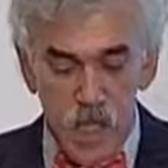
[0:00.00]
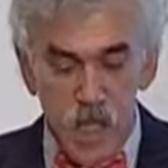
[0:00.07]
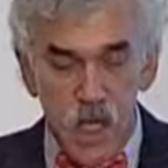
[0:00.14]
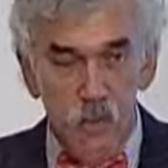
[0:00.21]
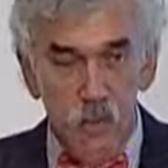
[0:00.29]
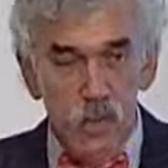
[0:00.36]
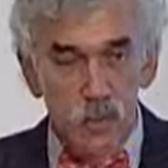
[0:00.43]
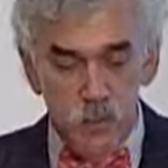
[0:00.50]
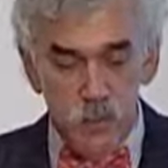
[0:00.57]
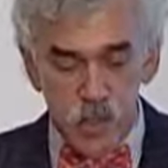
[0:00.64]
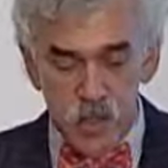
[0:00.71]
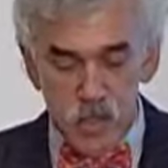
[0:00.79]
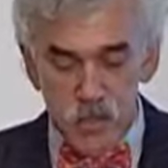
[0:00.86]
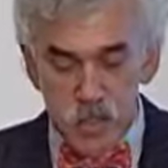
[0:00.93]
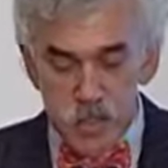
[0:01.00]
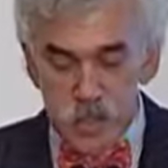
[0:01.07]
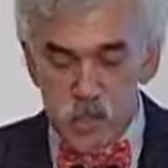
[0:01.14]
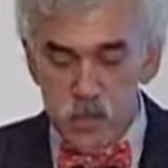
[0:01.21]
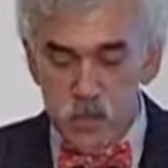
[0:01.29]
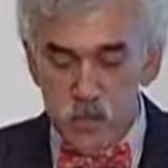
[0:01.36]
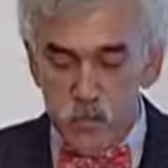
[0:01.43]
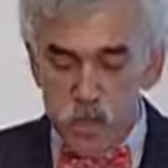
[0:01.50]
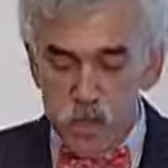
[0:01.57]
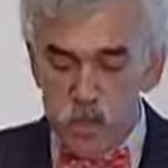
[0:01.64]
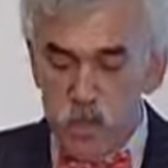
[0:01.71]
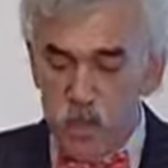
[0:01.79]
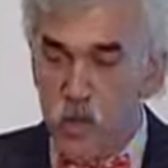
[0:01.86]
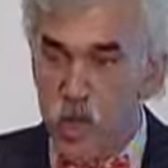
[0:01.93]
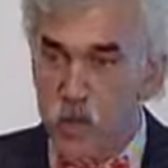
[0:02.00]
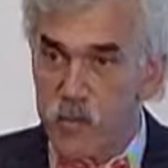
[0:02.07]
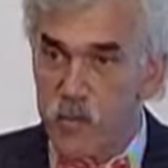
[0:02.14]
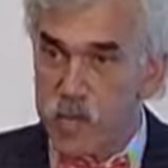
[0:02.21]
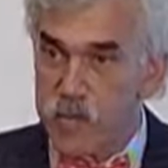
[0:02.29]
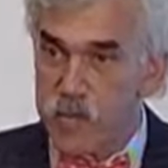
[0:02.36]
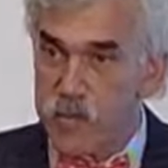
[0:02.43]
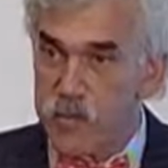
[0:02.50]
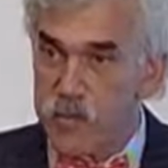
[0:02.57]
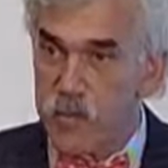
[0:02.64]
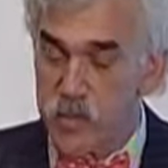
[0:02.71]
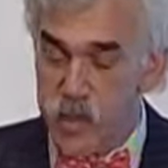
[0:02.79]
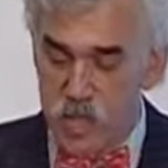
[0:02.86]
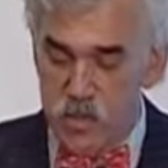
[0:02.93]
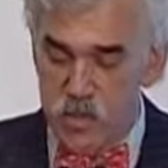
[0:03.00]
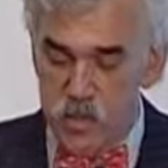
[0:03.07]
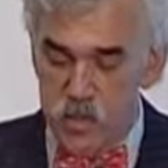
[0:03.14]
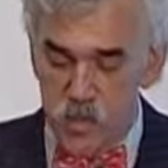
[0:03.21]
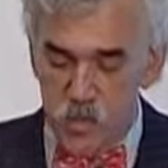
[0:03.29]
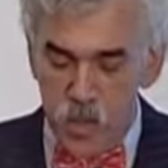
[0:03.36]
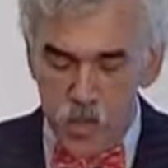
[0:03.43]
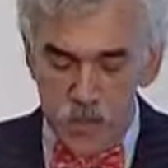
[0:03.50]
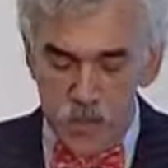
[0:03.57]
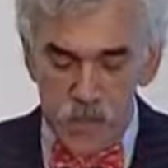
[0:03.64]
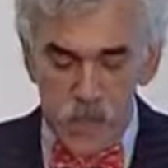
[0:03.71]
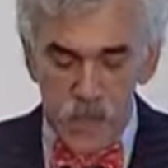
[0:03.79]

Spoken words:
and was appointed Minister of Regional Cooperation in 2001.